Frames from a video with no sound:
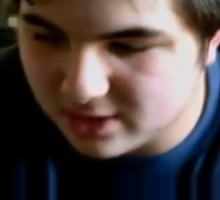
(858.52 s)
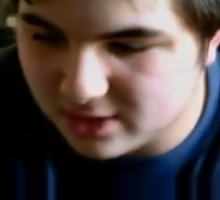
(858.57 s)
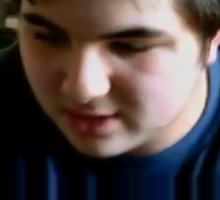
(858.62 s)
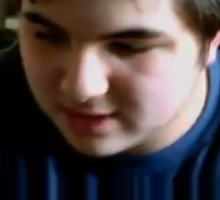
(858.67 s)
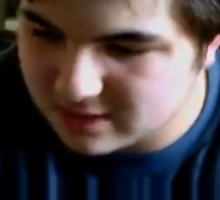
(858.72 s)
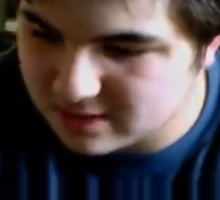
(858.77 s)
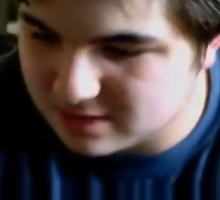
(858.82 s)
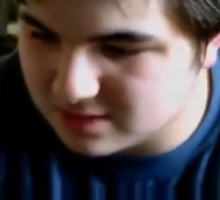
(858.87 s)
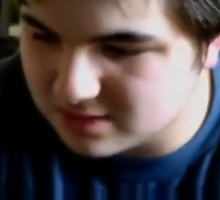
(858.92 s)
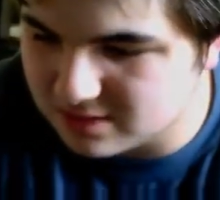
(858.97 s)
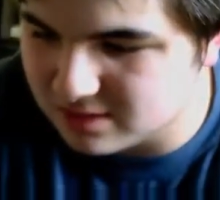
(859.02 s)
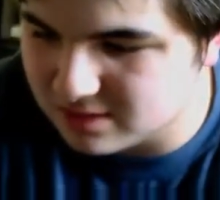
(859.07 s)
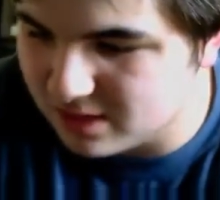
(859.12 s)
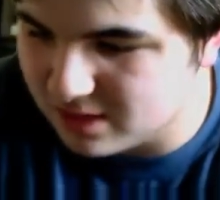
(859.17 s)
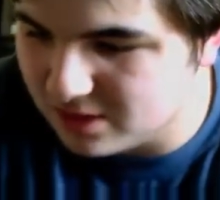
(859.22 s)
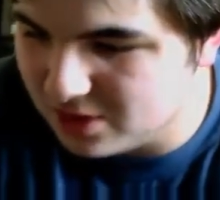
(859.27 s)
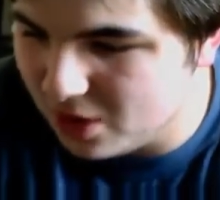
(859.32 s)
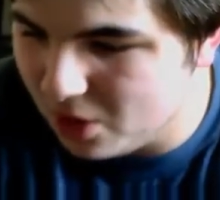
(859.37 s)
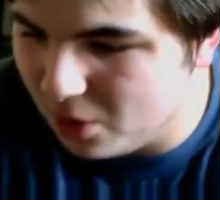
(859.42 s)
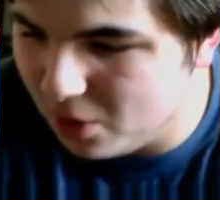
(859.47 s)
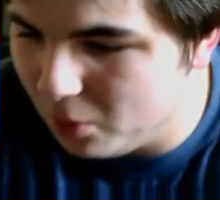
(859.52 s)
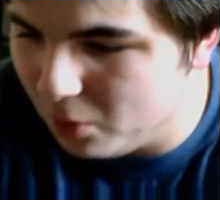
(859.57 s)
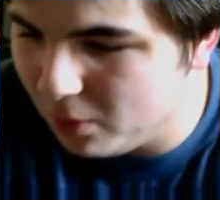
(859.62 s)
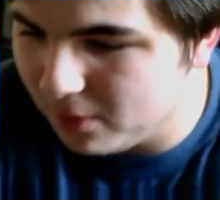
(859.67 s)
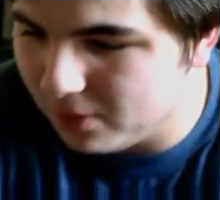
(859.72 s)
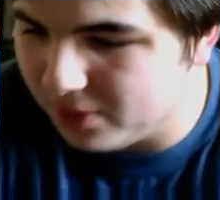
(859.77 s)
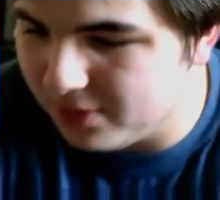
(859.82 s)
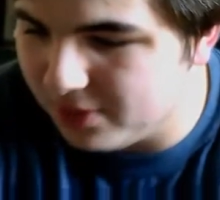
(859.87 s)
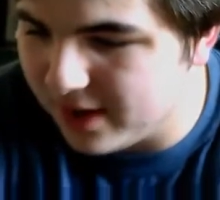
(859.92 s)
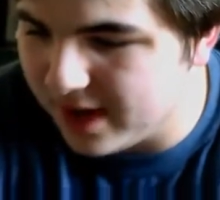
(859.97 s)
There is
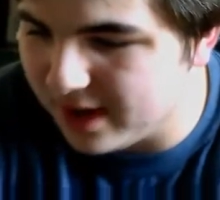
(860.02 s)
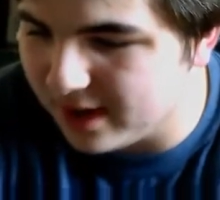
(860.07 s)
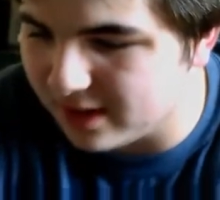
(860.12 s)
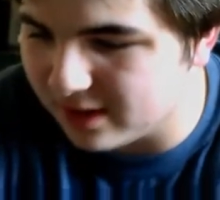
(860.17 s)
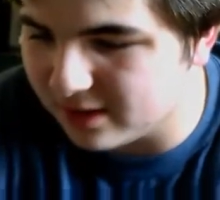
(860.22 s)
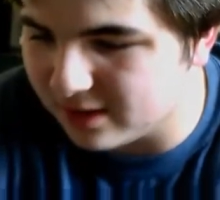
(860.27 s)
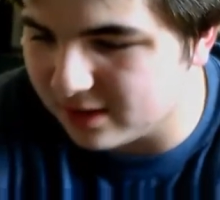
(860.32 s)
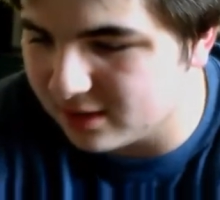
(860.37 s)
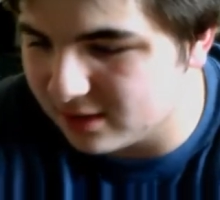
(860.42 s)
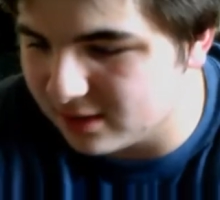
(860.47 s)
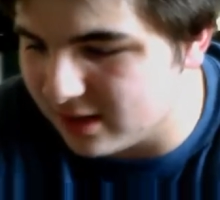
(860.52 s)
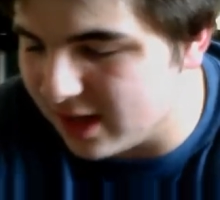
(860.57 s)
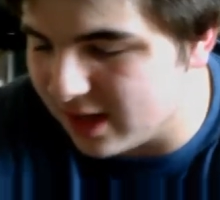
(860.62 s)
no thing